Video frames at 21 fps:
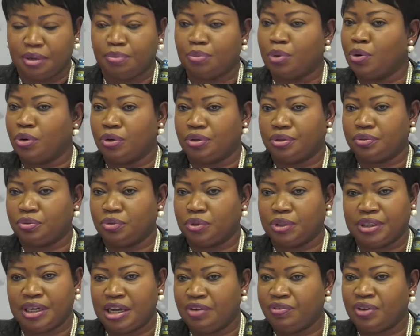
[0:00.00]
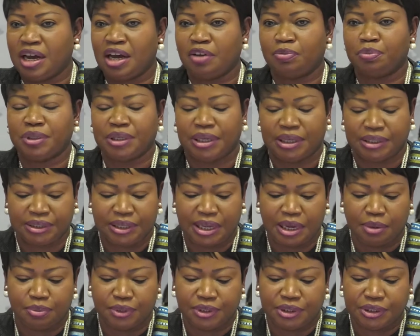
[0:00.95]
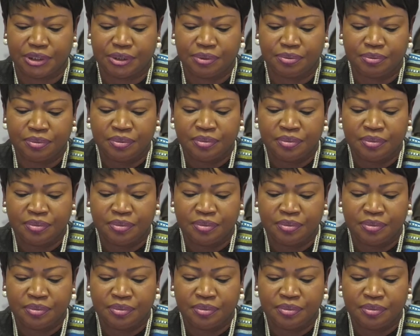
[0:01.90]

born, would never have been established.